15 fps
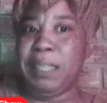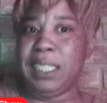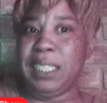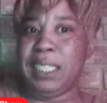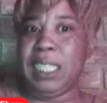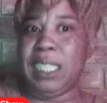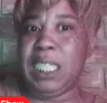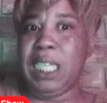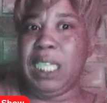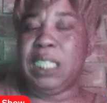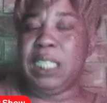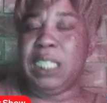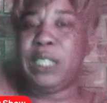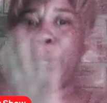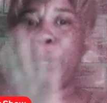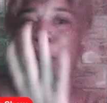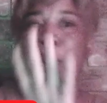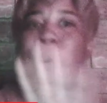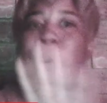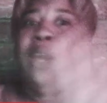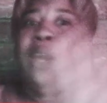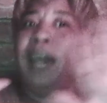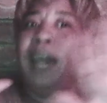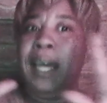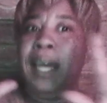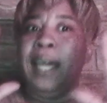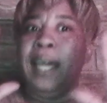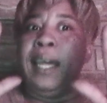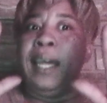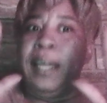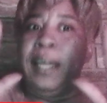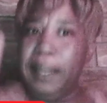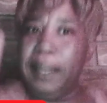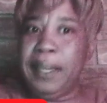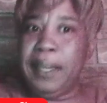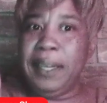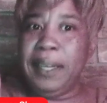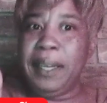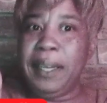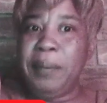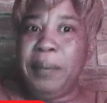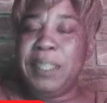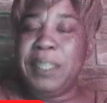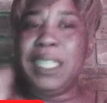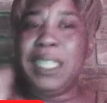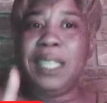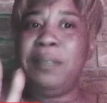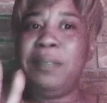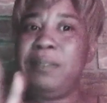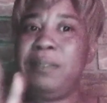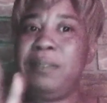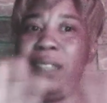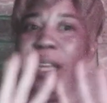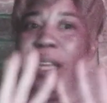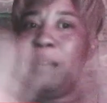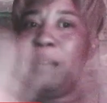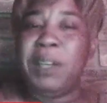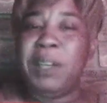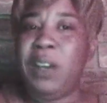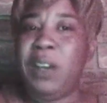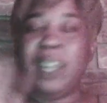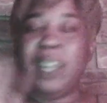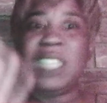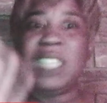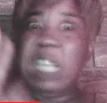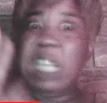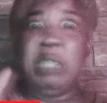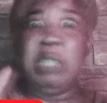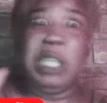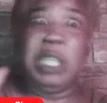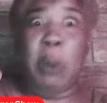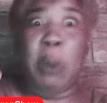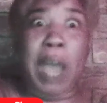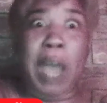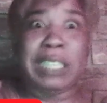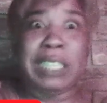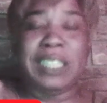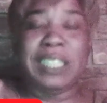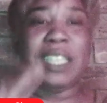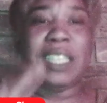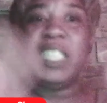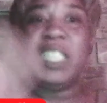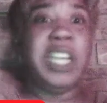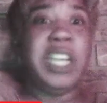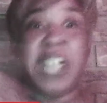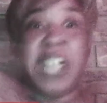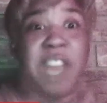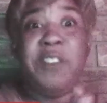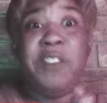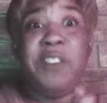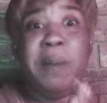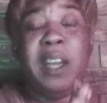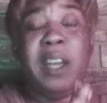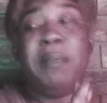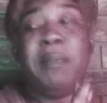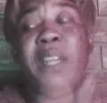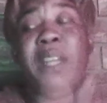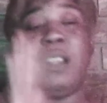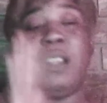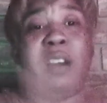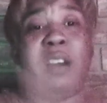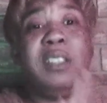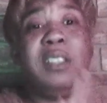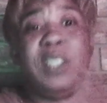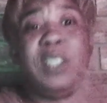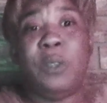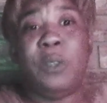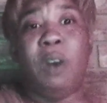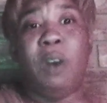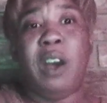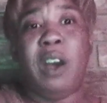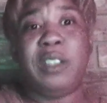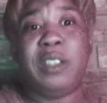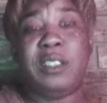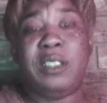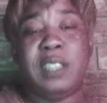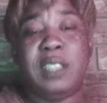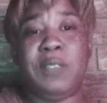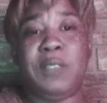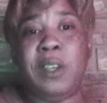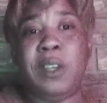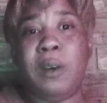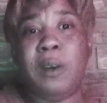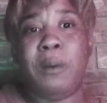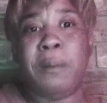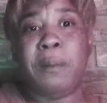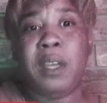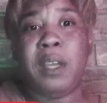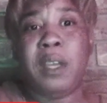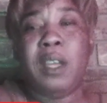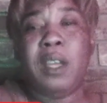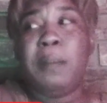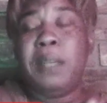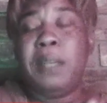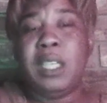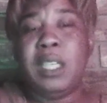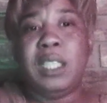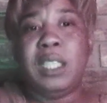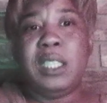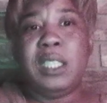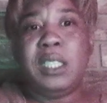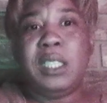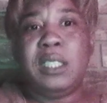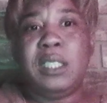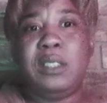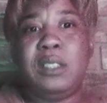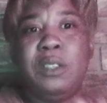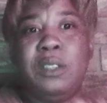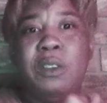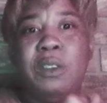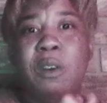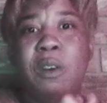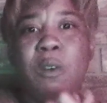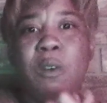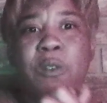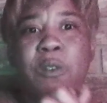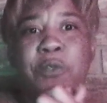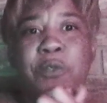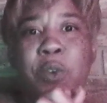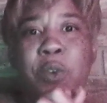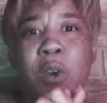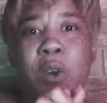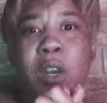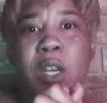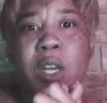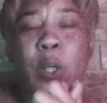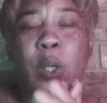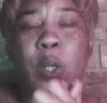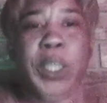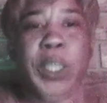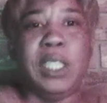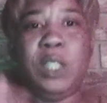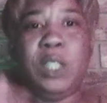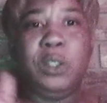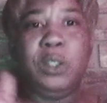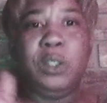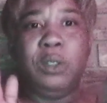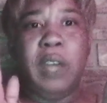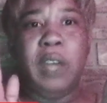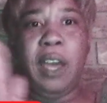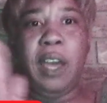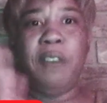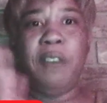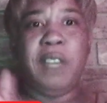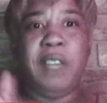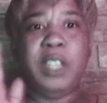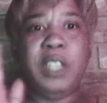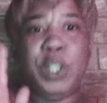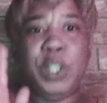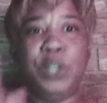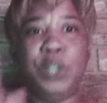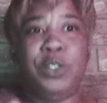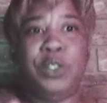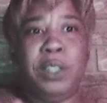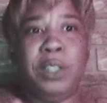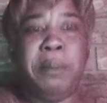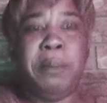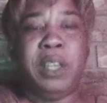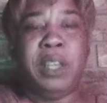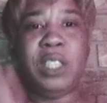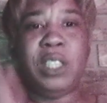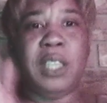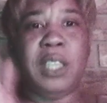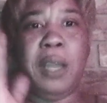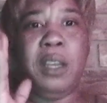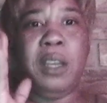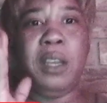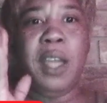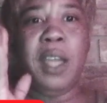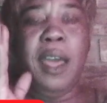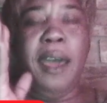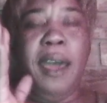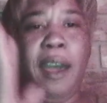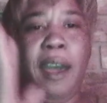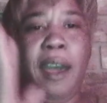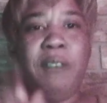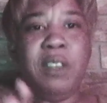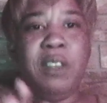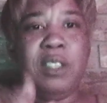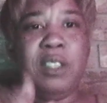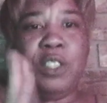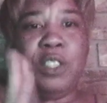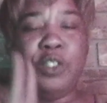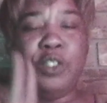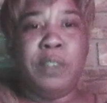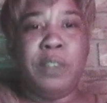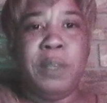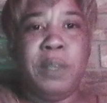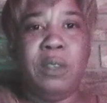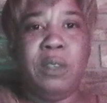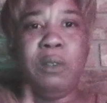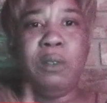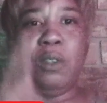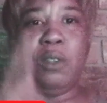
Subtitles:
Sunday. So I've been telling like my daughter, I was like, you need to watch this. I tell everybody, I'm like, y'all need to watch this film because for Chris to have like a shoestring budget and then have it distribute,